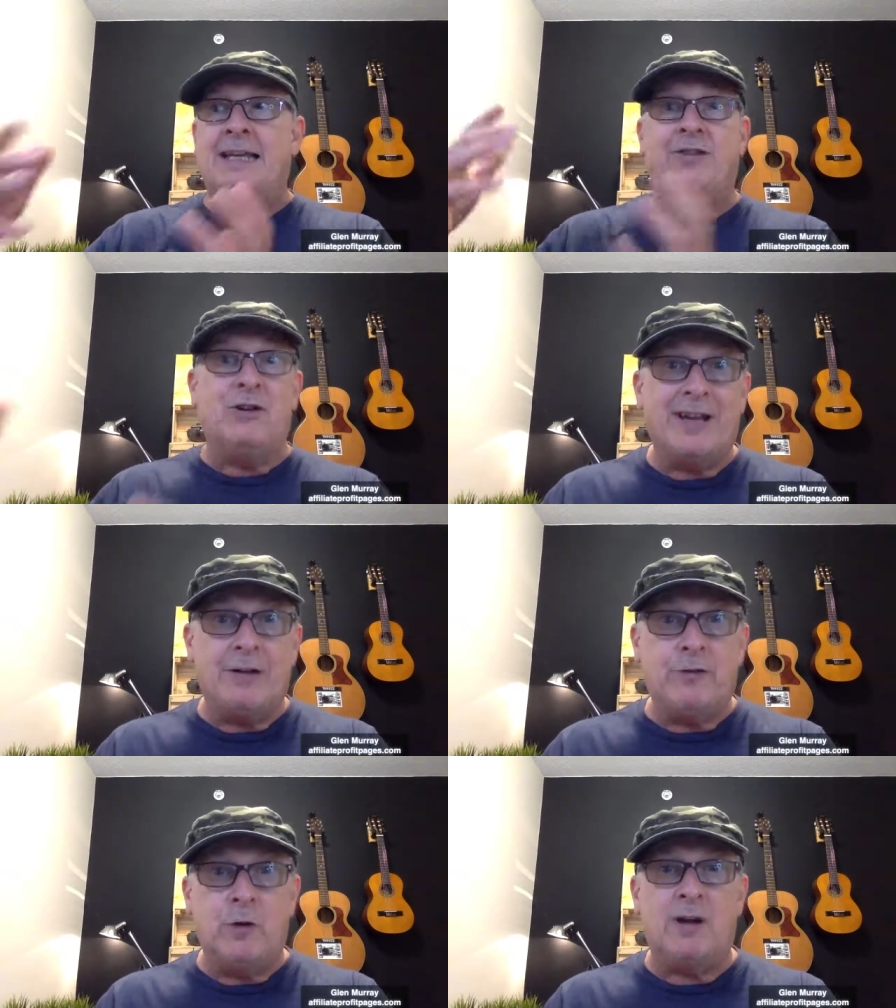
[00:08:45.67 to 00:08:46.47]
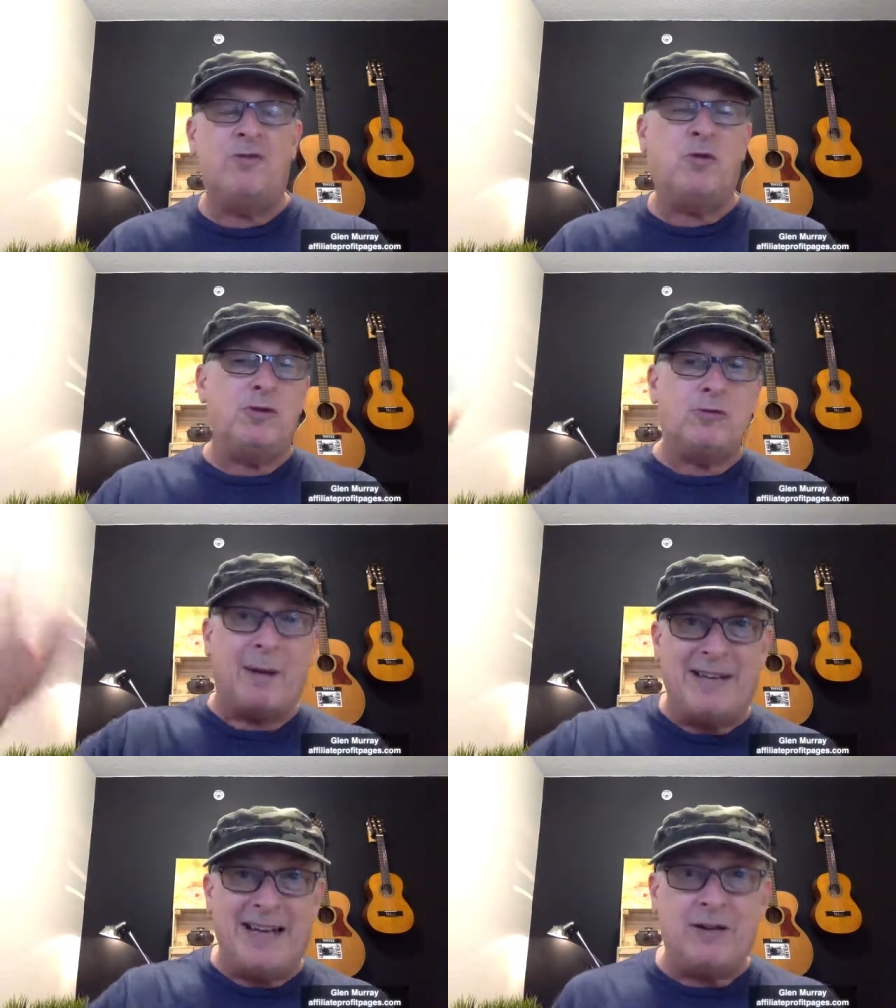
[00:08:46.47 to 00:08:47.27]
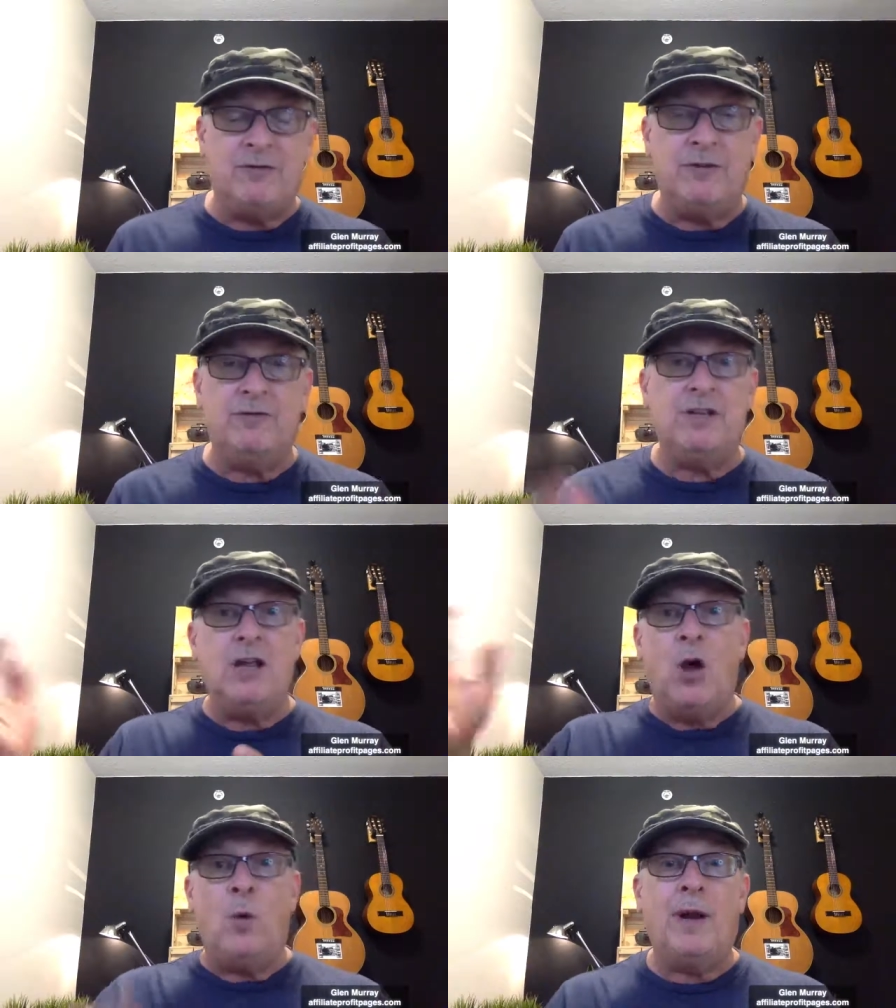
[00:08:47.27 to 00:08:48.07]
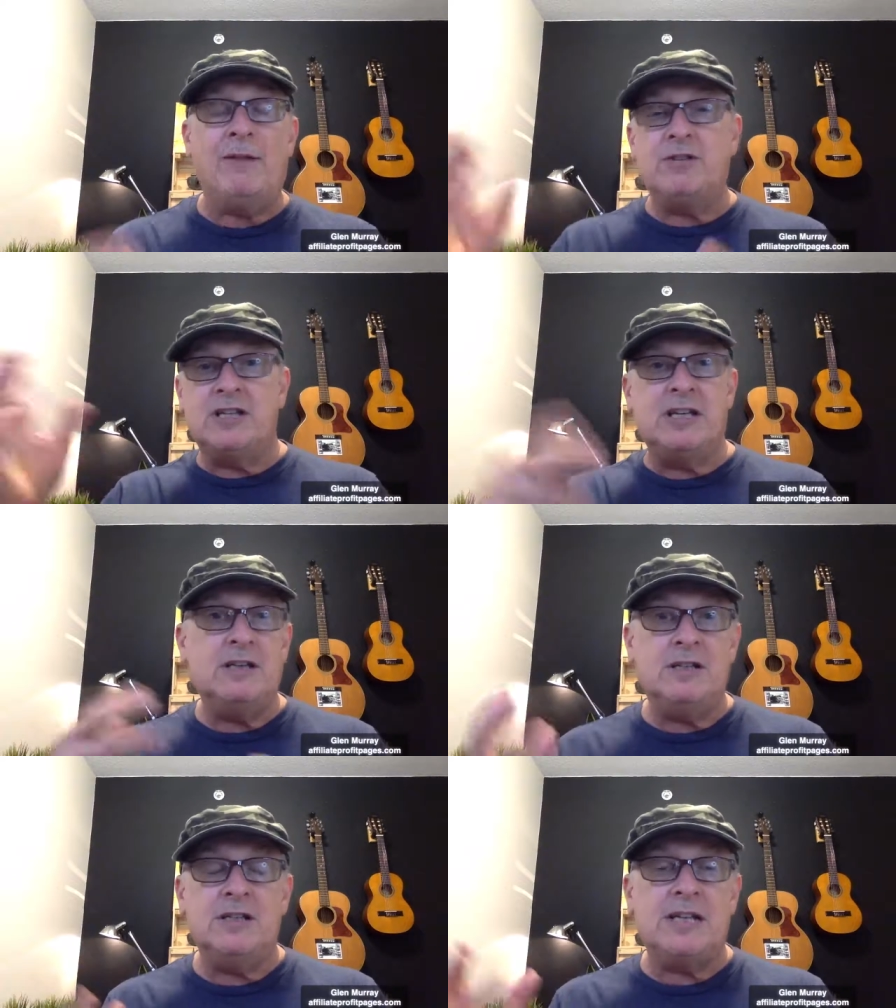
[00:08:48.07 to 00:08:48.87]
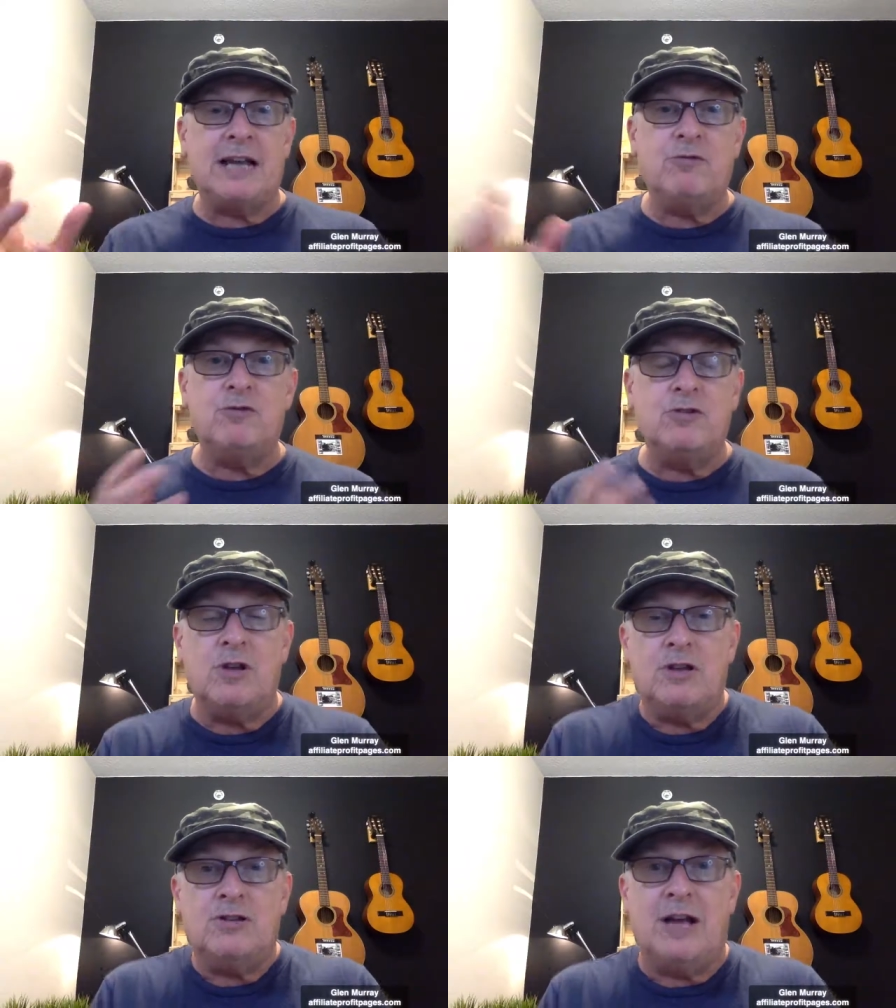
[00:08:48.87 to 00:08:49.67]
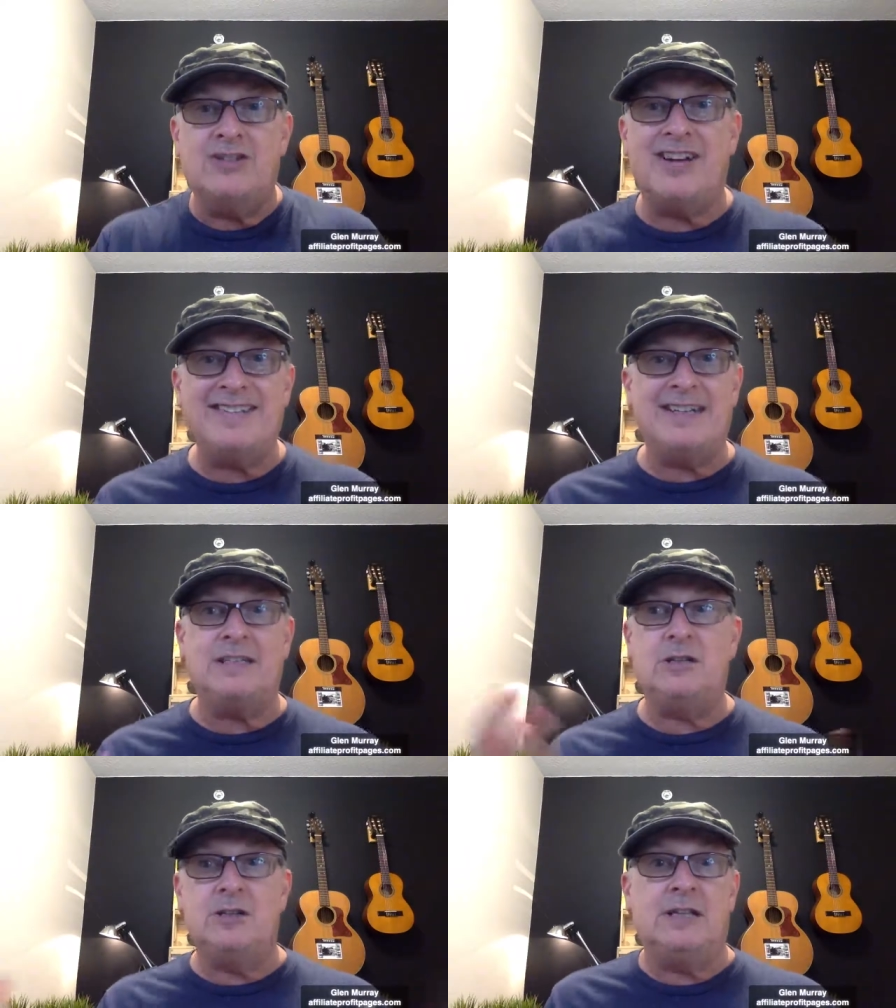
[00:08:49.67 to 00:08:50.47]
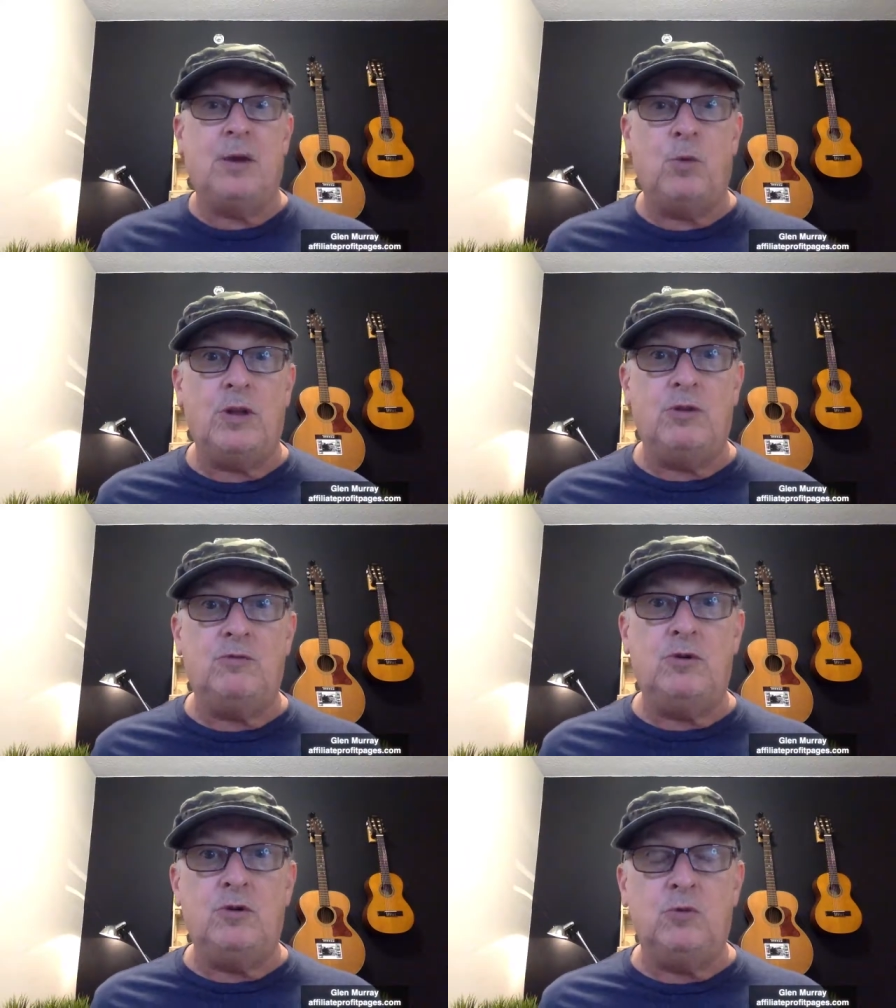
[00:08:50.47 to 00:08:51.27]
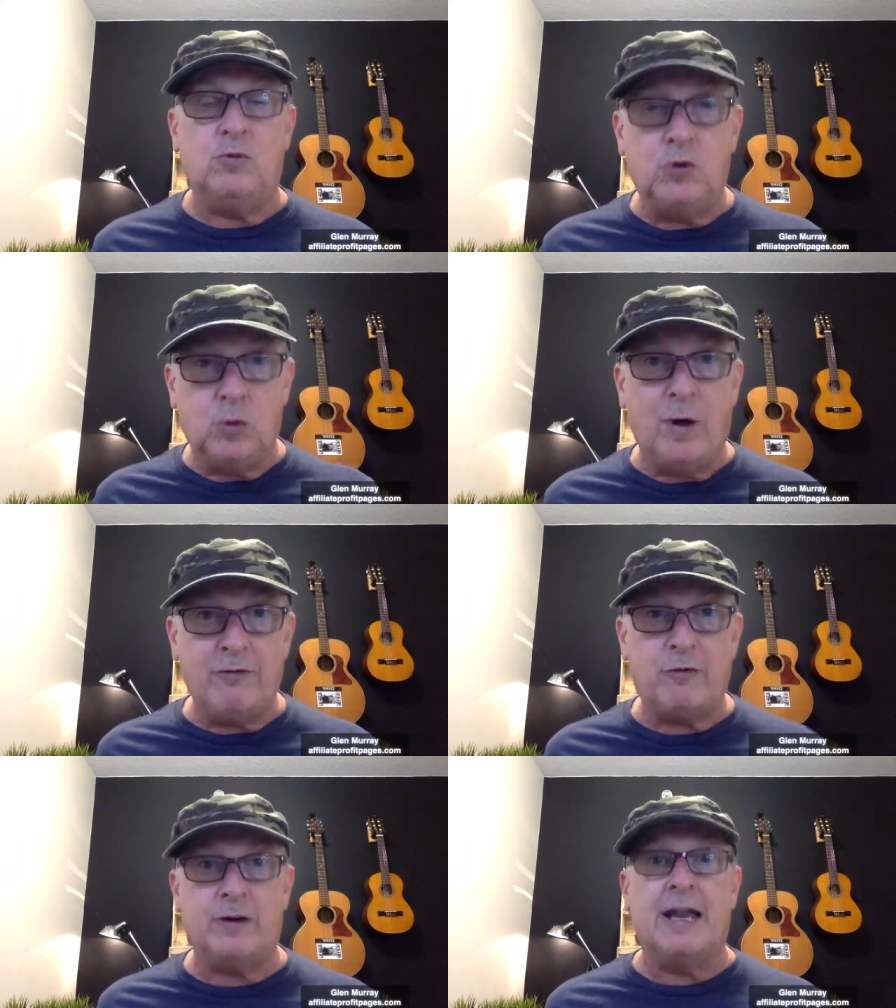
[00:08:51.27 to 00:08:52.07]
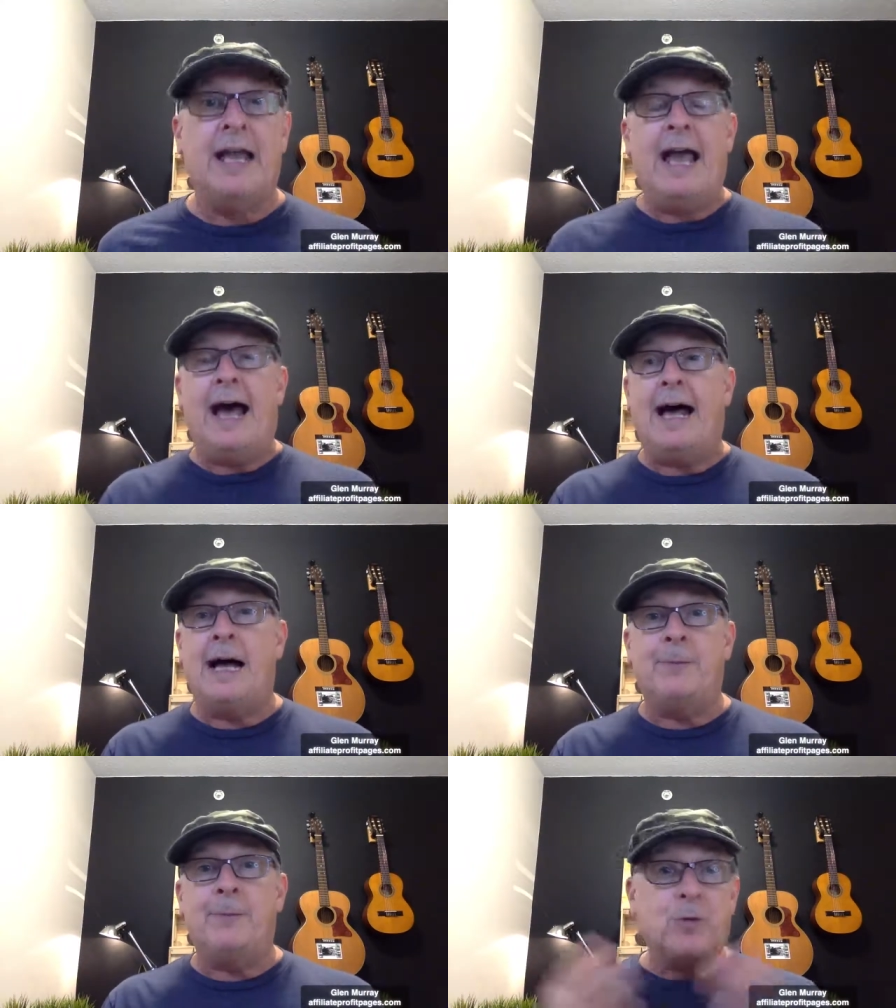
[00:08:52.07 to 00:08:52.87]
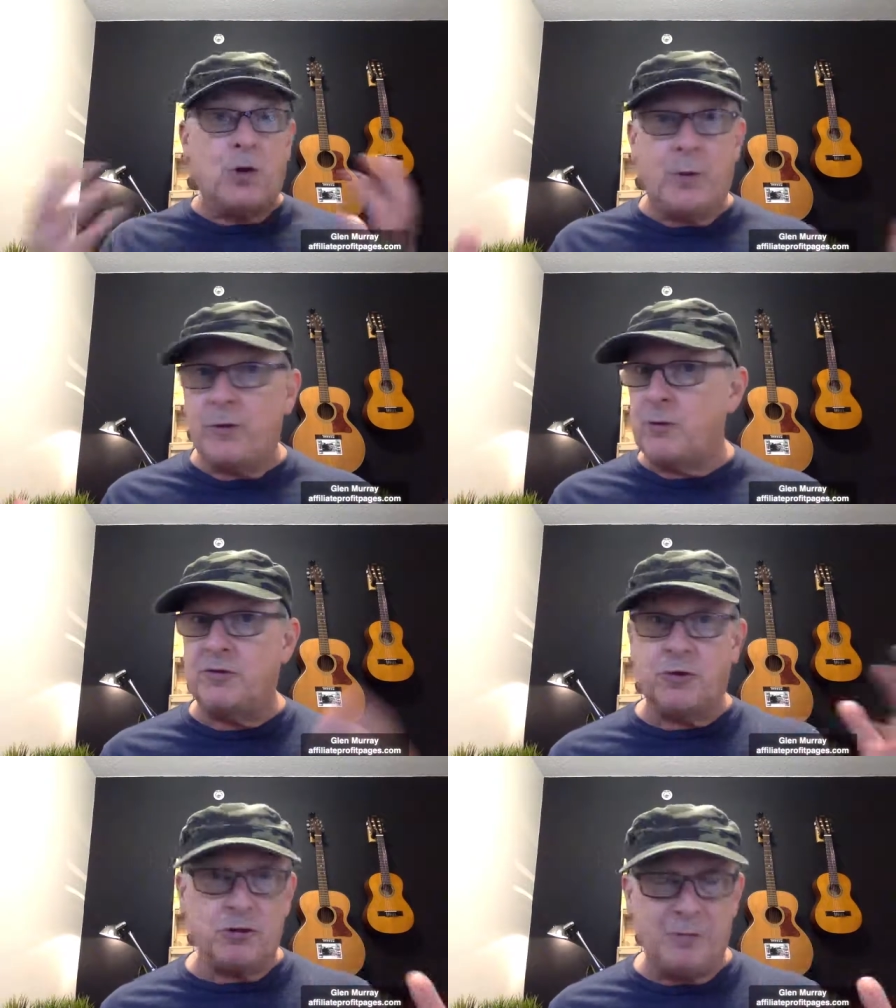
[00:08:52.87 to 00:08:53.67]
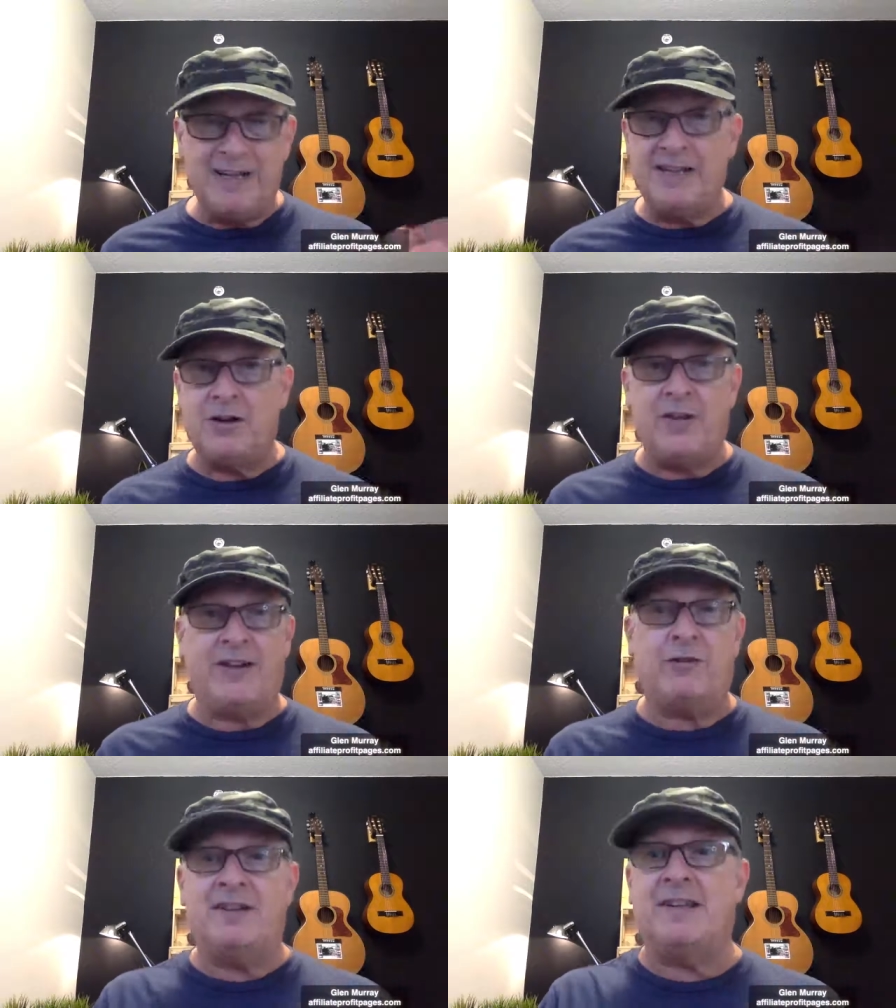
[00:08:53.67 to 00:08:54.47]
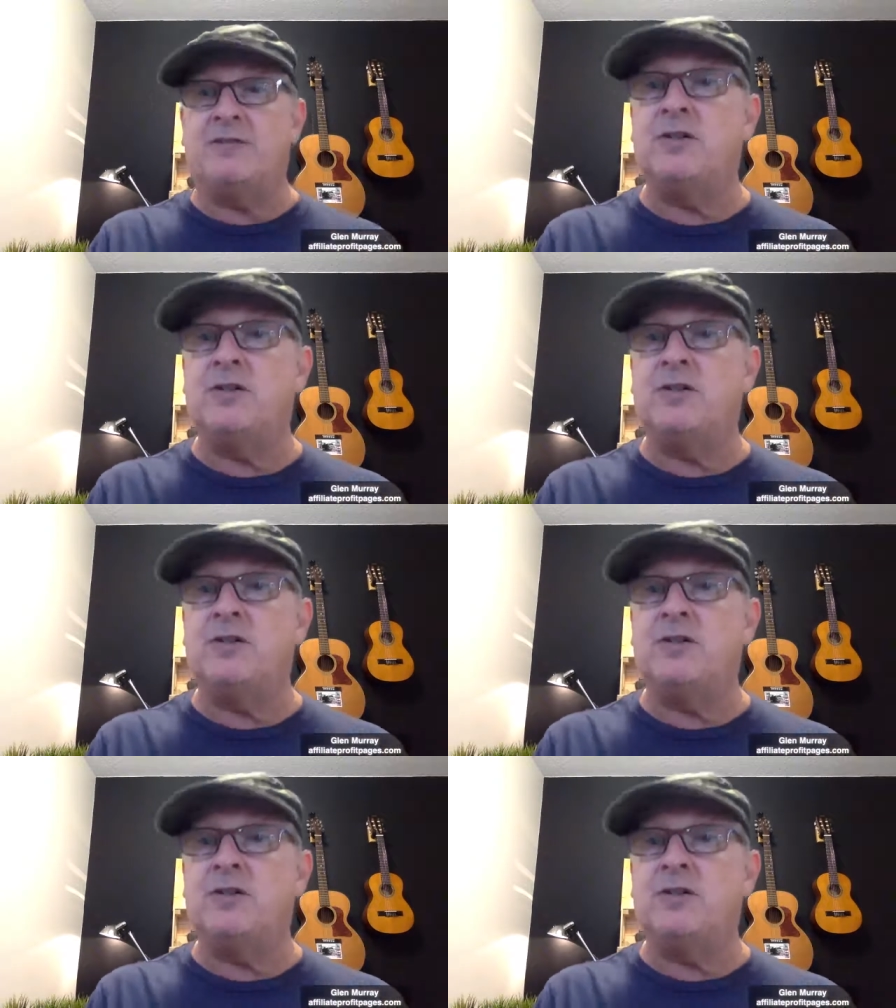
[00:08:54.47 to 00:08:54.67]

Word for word: If you don't get a few $100 for it, drop it down to 50, whatever. You just kind of adjust it until you get what you want for it. Going through social media, all that great stuff.